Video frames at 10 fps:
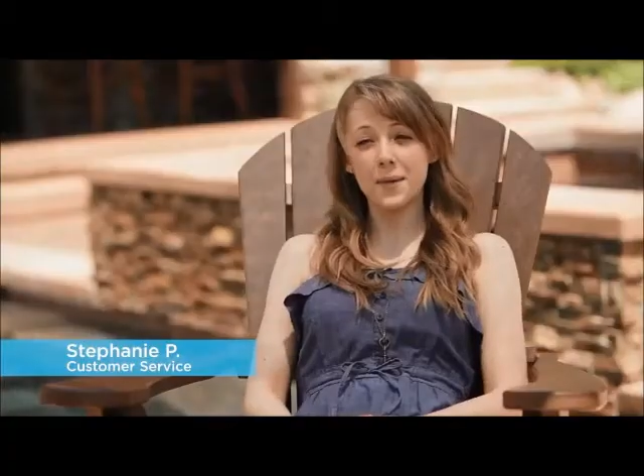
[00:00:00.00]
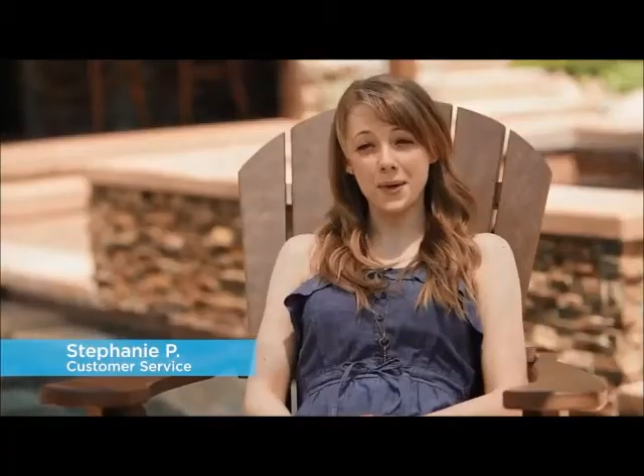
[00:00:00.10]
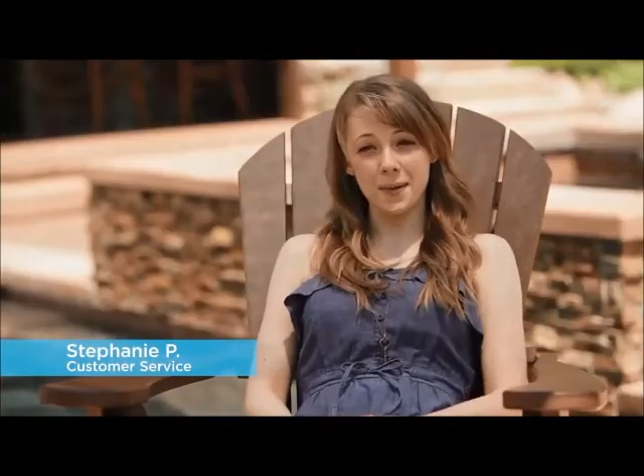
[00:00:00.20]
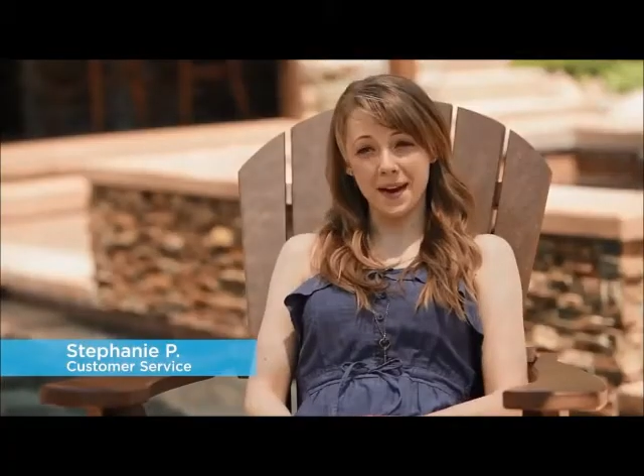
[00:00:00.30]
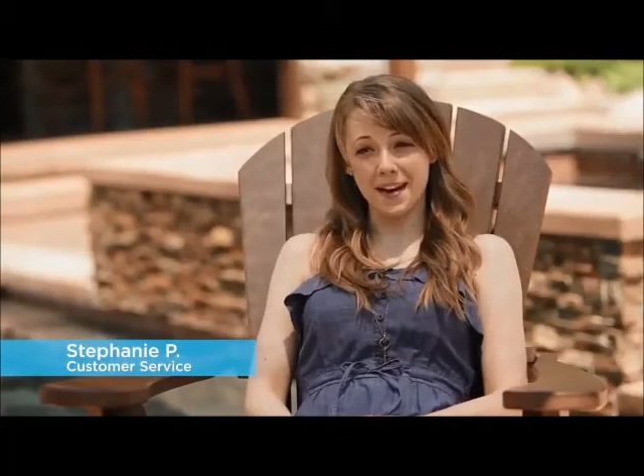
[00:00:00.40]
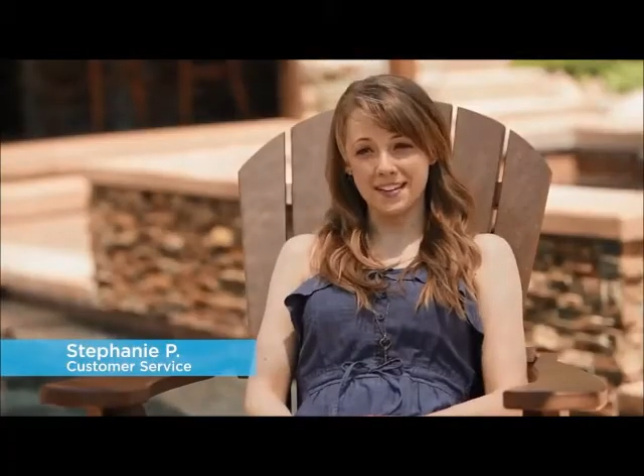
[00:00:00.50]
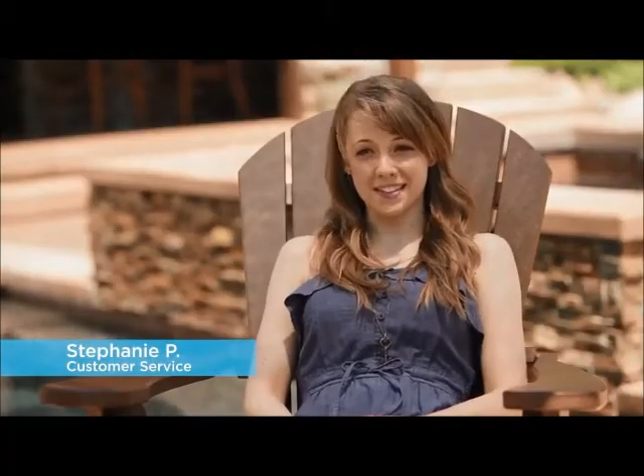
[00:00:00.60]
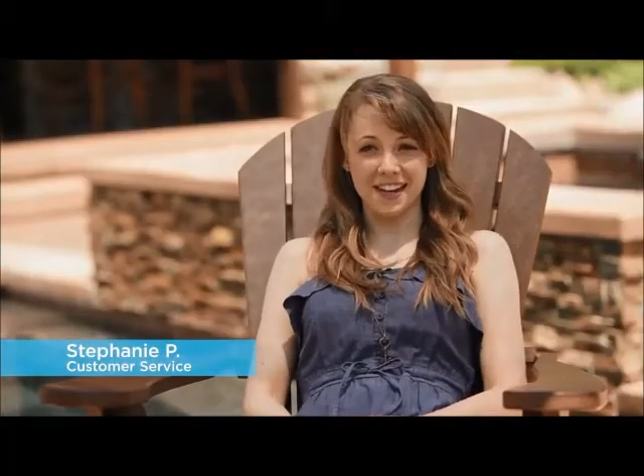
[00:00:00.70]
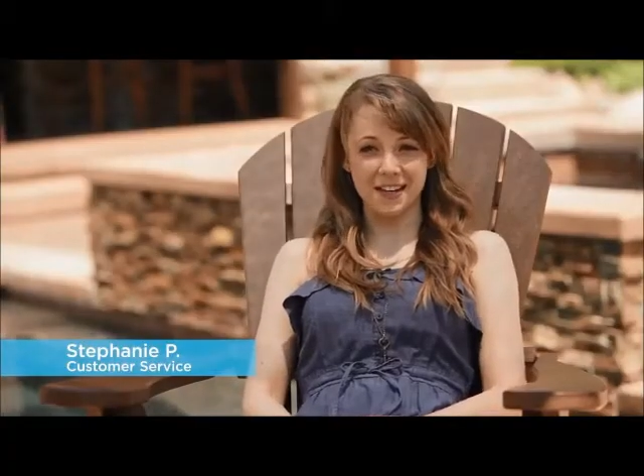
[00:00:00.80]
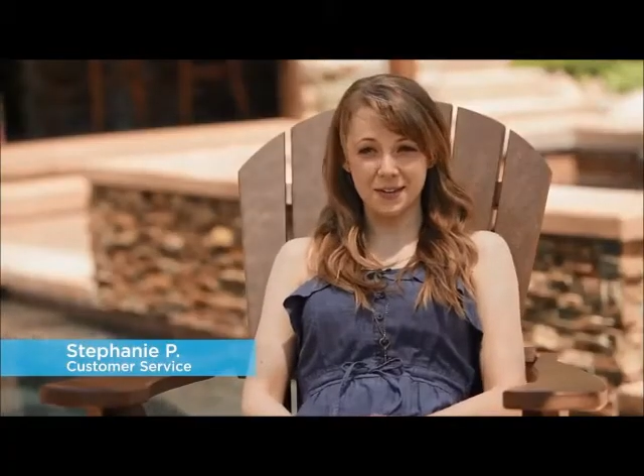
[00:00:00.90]
I don't want to wear
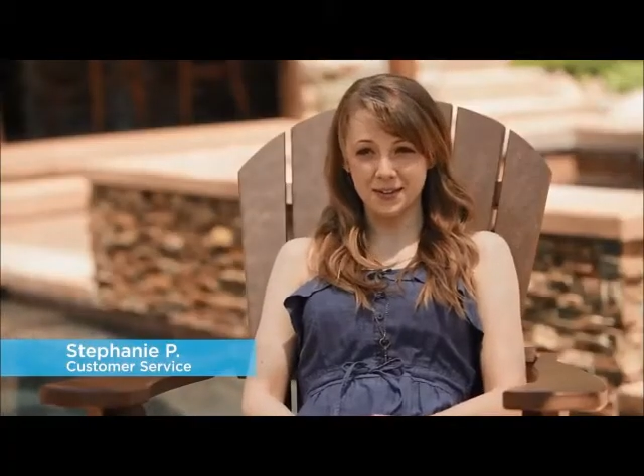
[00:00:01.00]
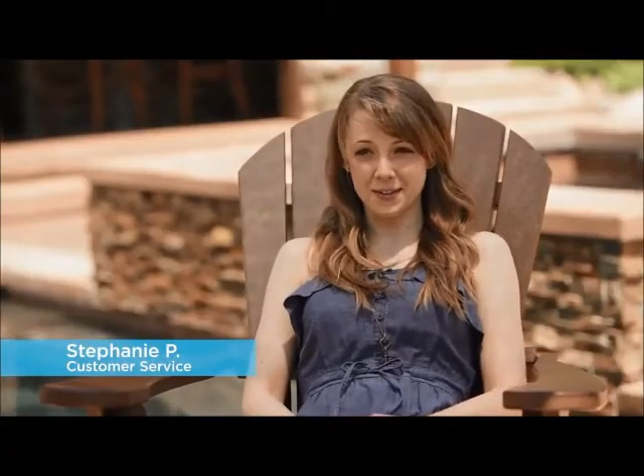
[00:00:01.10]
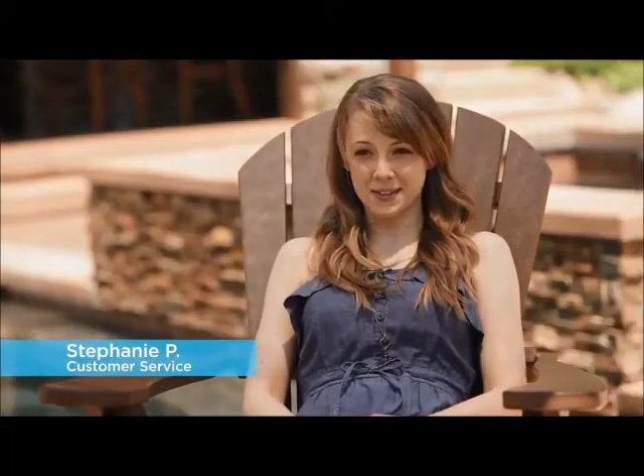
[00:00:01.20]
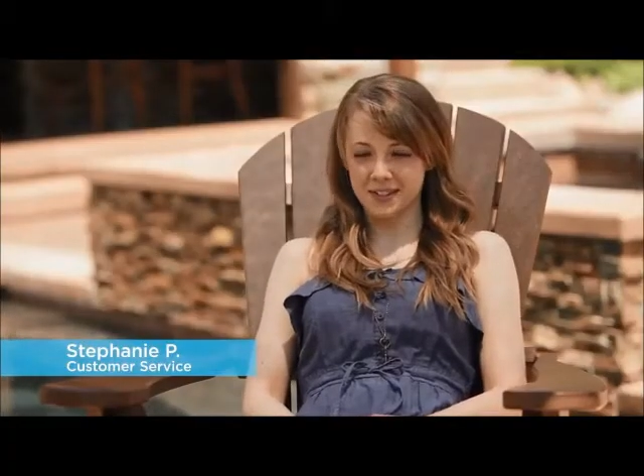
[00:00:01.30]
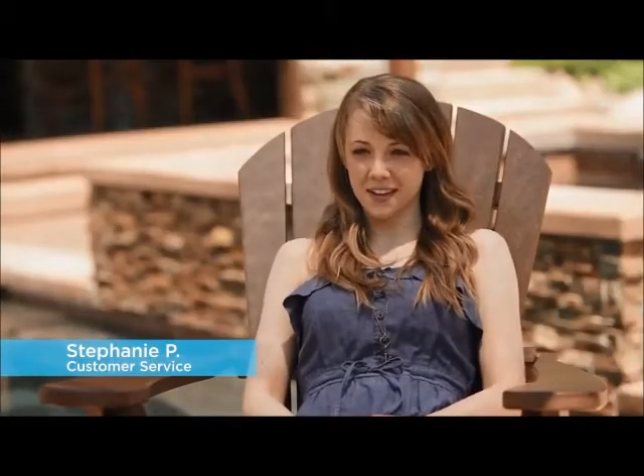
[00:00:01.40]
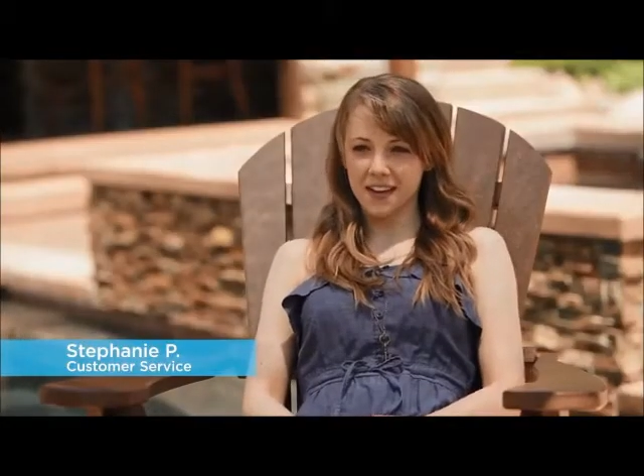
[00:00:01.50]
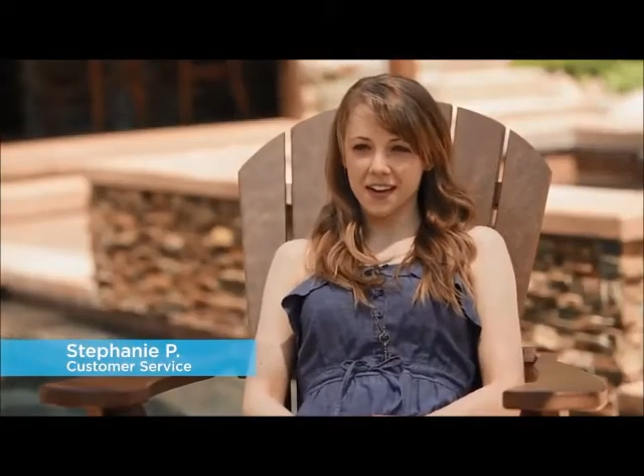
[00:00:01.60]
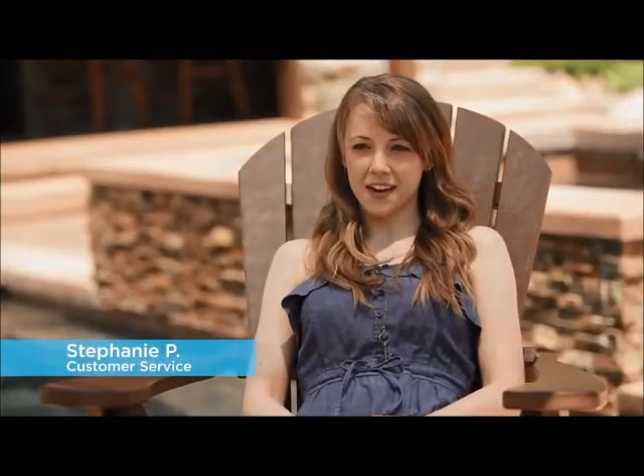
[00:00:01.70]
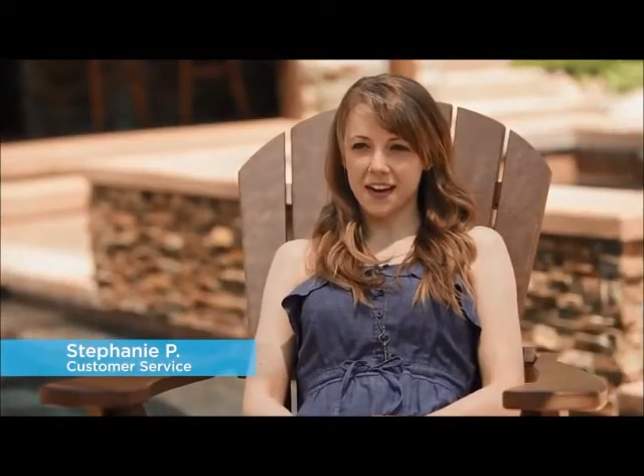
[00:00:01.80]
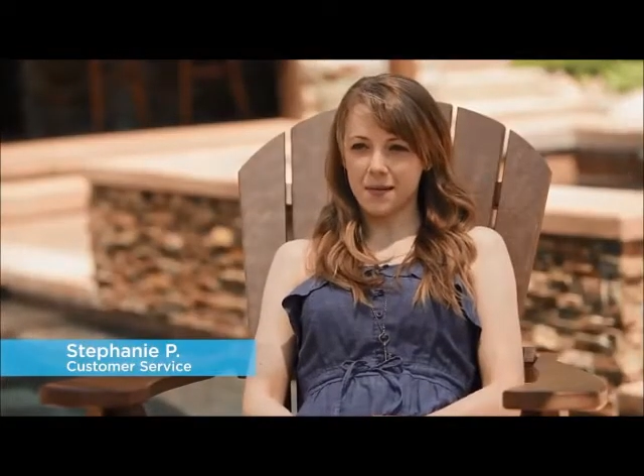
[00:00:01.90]
sandals.
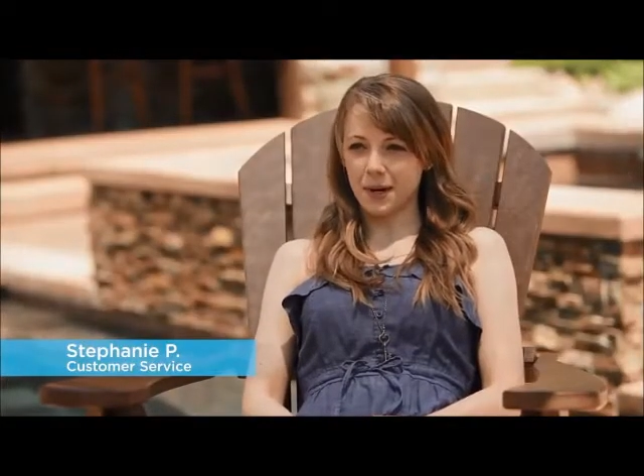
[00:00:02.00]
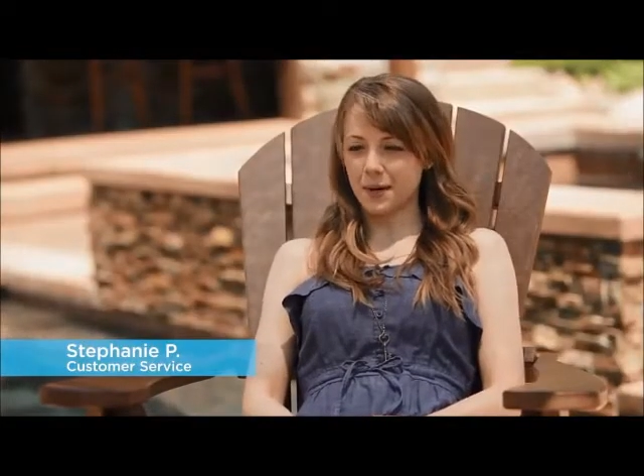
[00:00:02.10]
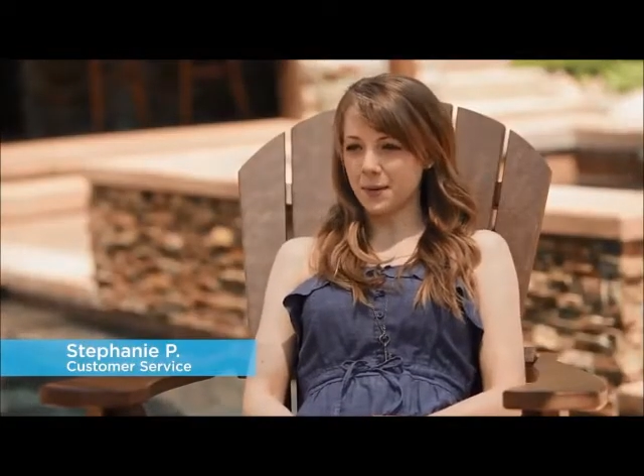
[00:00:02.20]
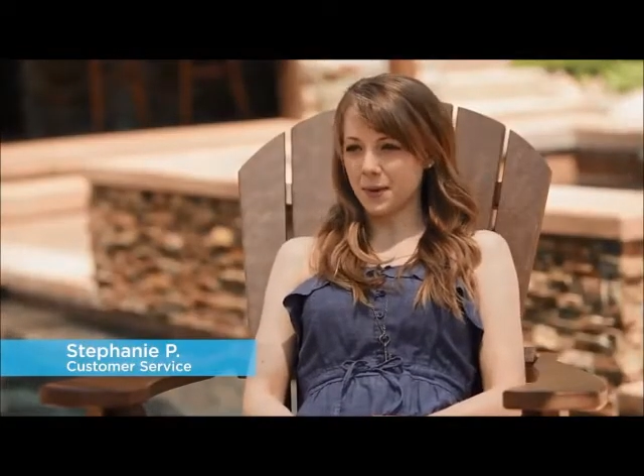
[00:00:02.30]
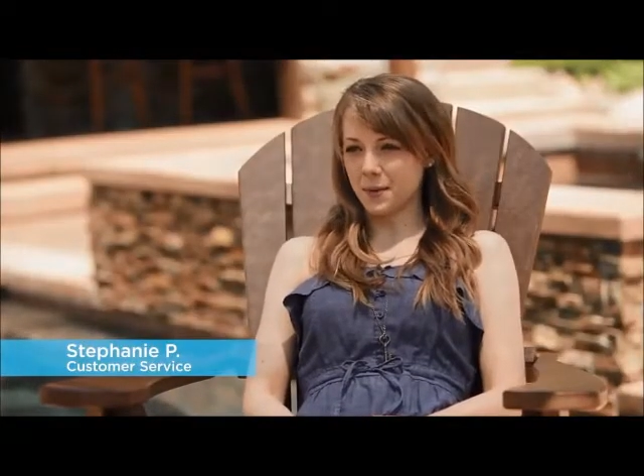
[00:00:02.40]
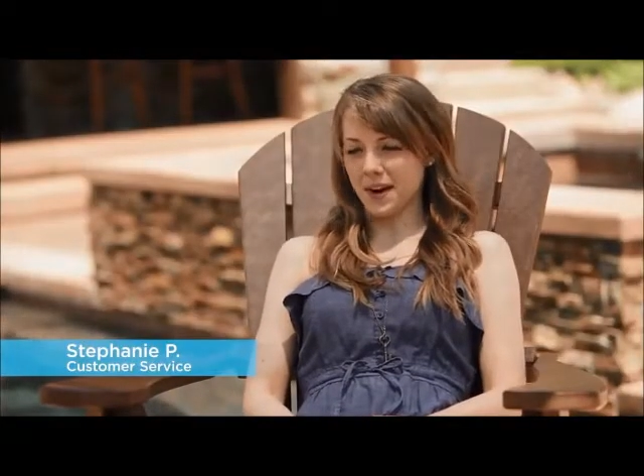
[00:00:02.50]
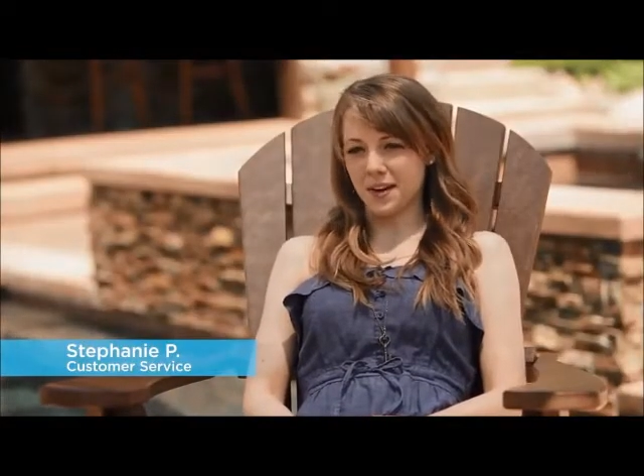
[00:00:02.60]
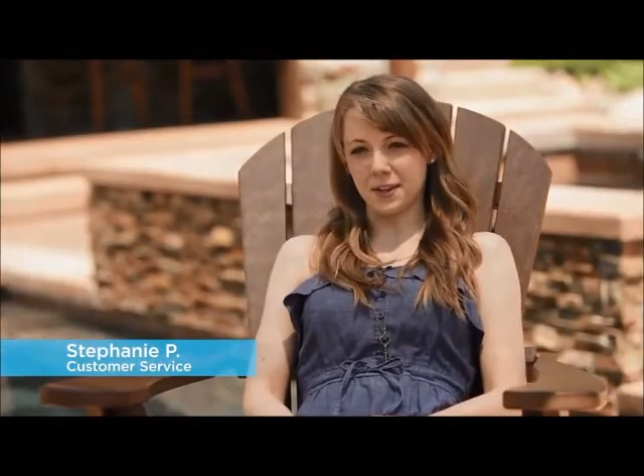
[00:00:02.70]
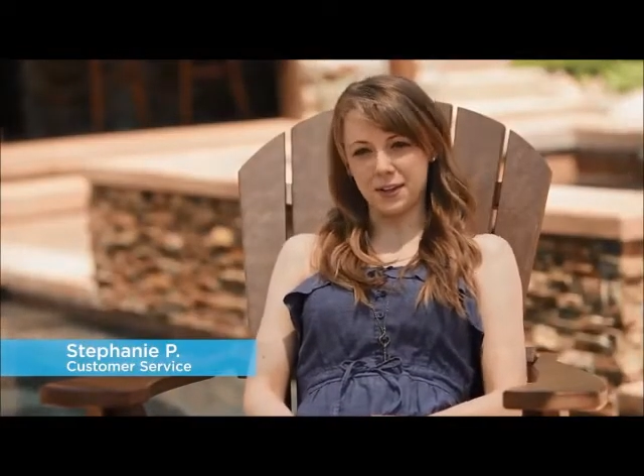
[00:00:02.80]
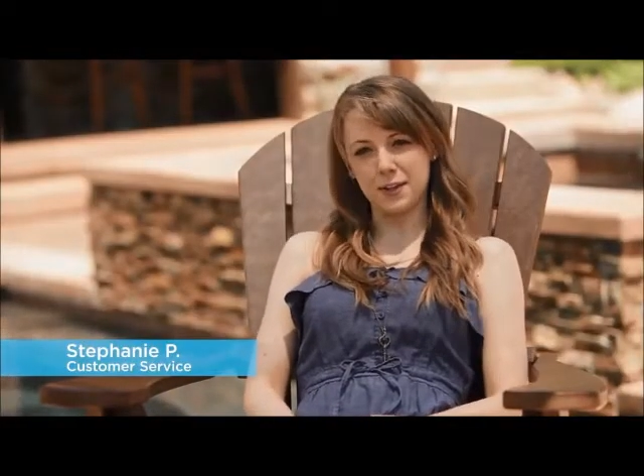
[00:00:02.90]
I don't want to
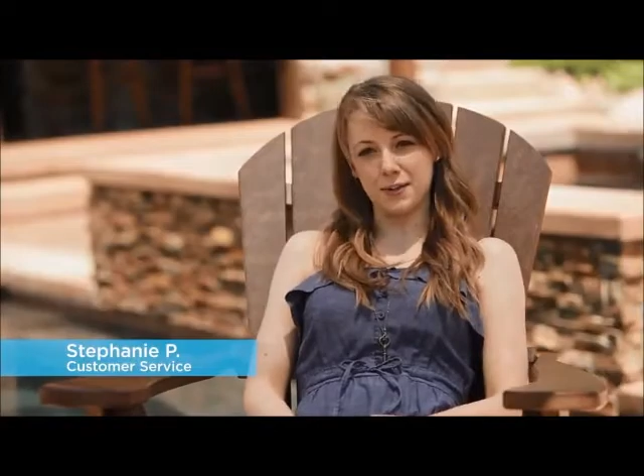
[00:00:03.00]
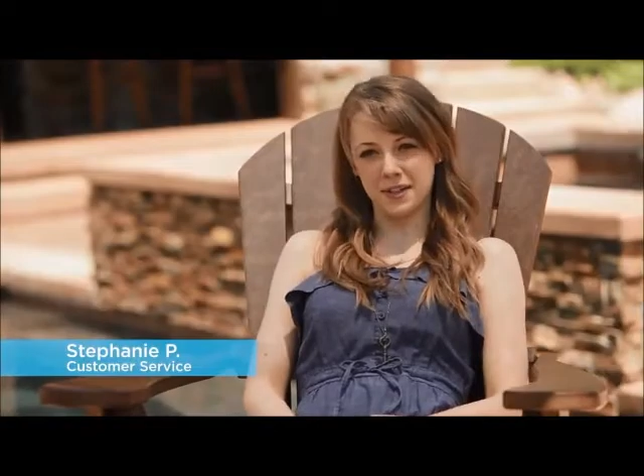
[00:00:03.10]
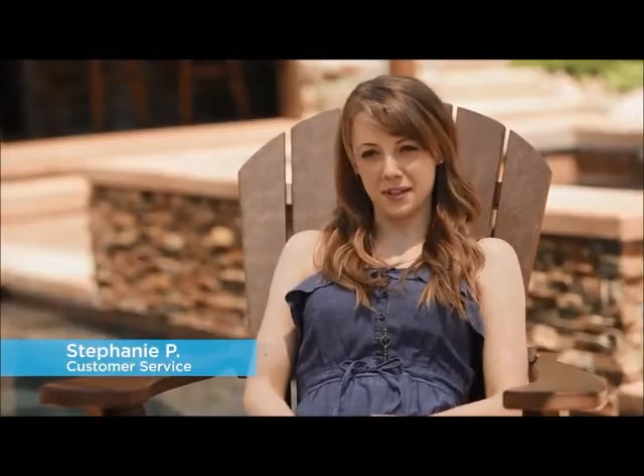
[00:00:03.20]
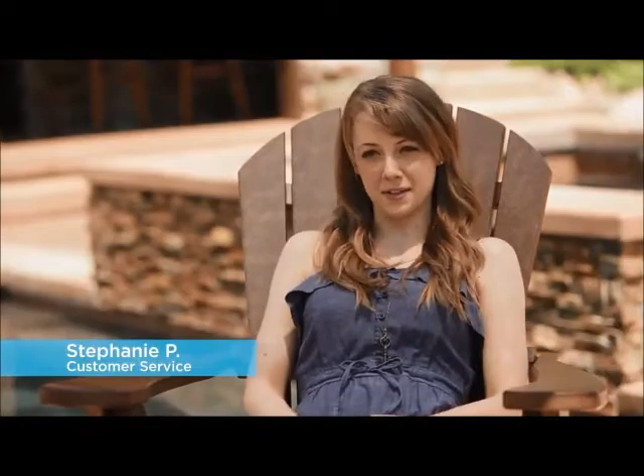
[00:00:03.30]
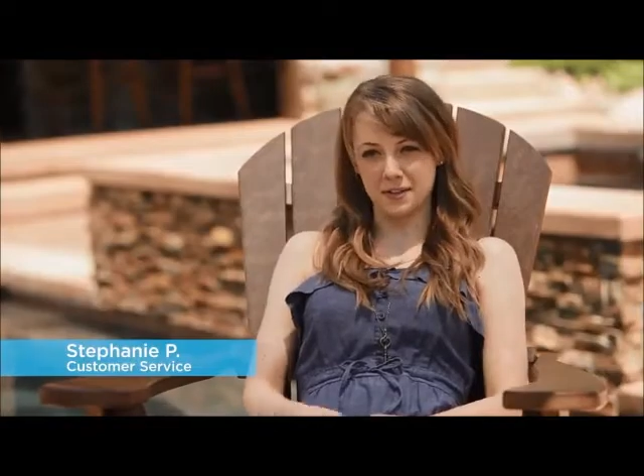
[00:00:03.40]
wear the cute